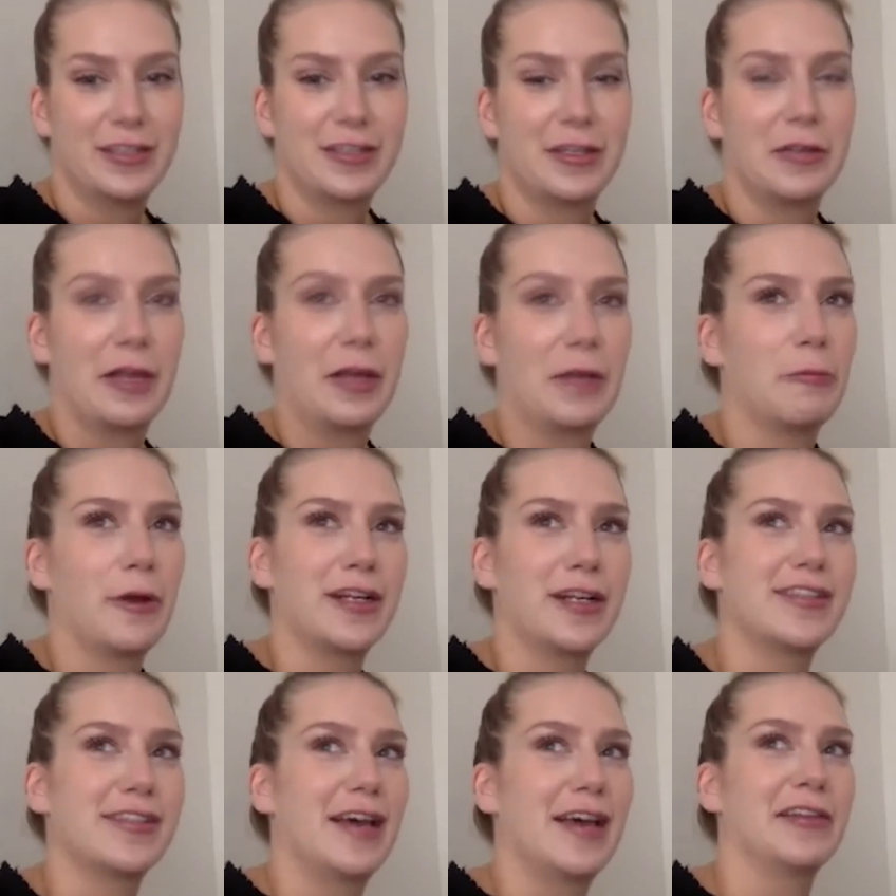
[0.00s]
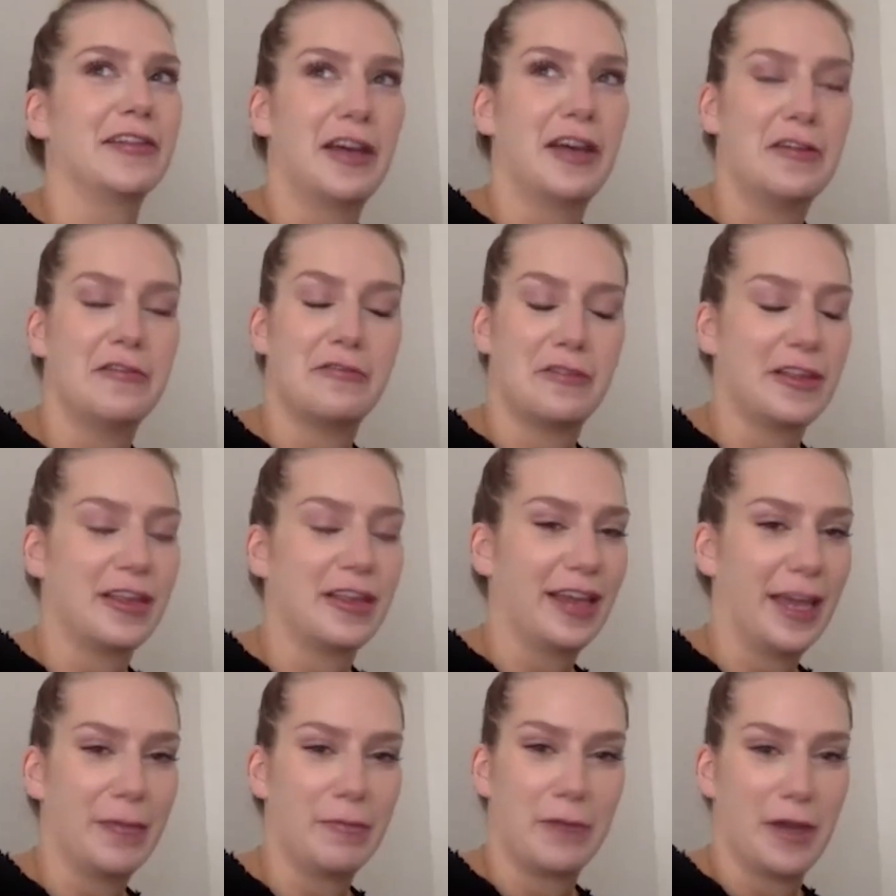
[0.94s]
So, like, where does that love for the
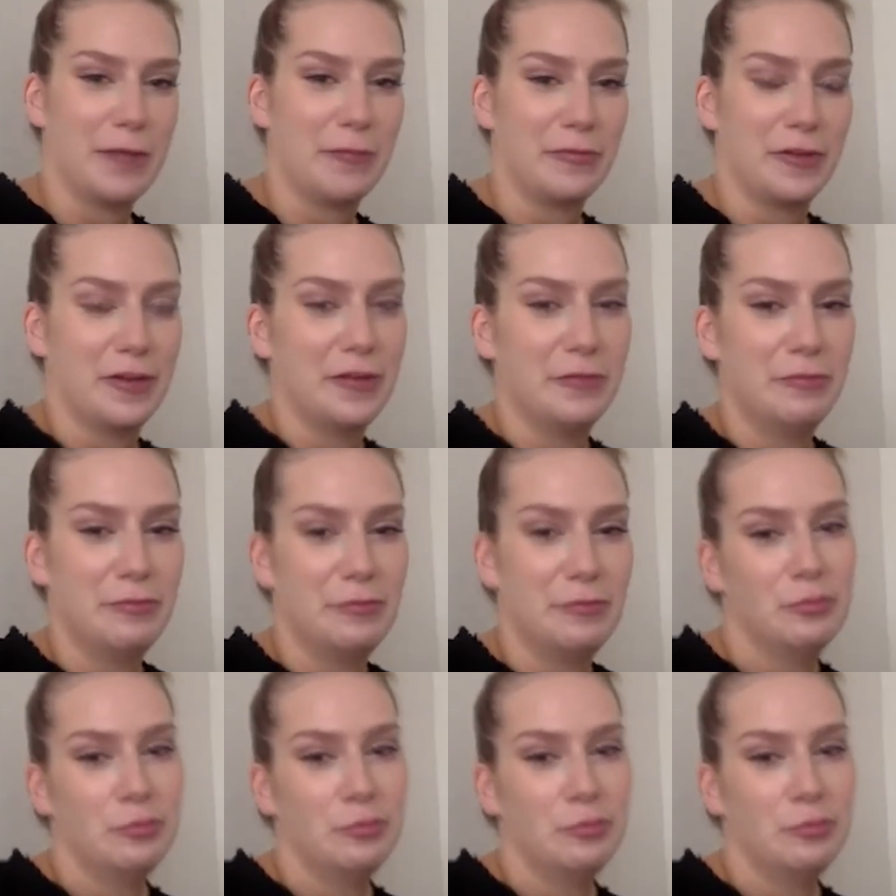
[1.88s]
game come from?